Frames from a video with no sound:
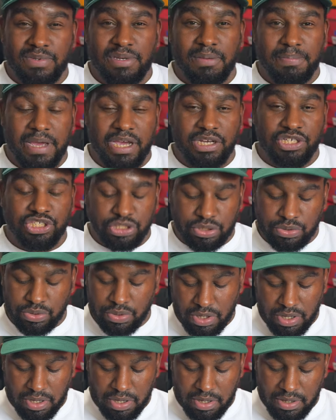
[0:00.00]
were the better shoe,
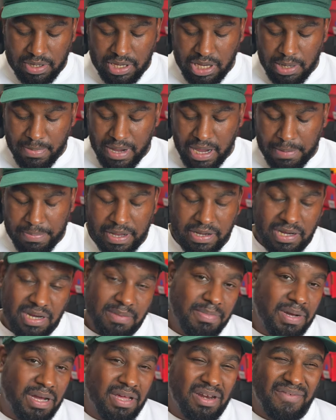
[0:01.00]
in my
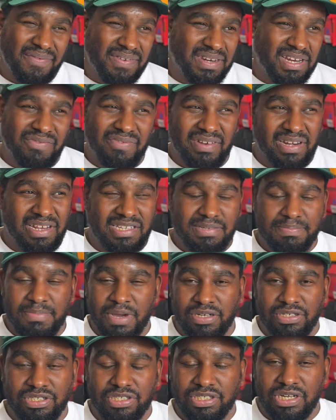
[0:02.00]
opinion, but I don't think they released
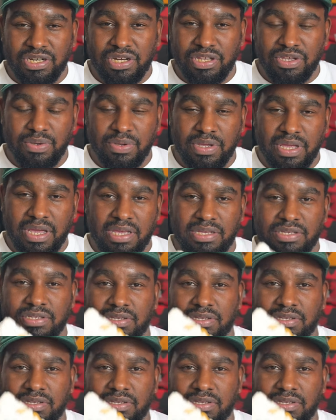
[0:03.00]
much in the UK,